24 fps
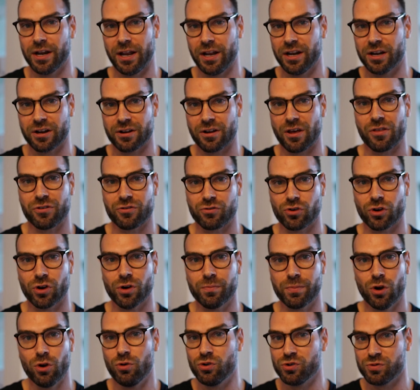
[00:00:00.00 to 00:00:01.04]
in another
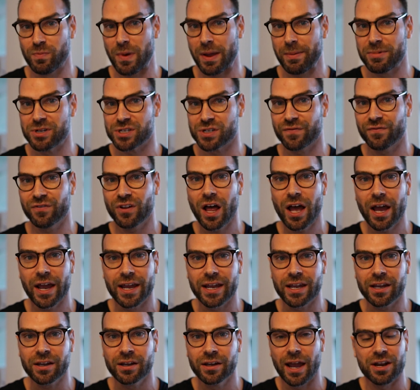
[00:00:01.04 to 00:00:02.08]
group who maybe is
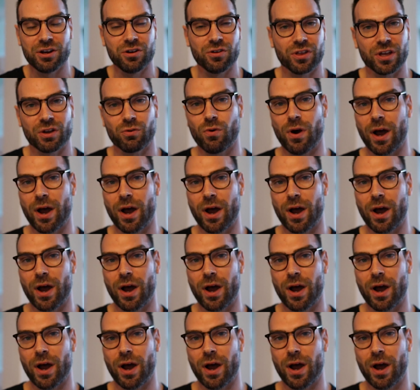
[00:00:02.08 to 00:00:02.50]
flying and you think,